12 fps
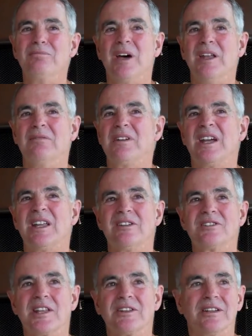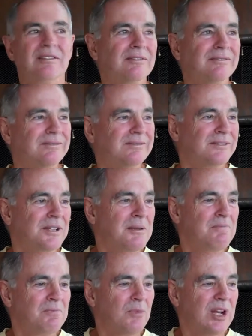But, yeah, there's nothing,
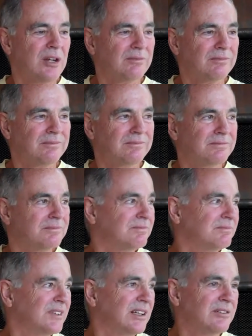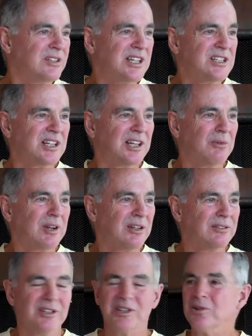we don't, you know, intentionally we
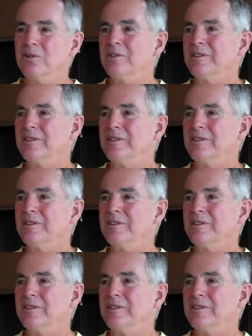don't do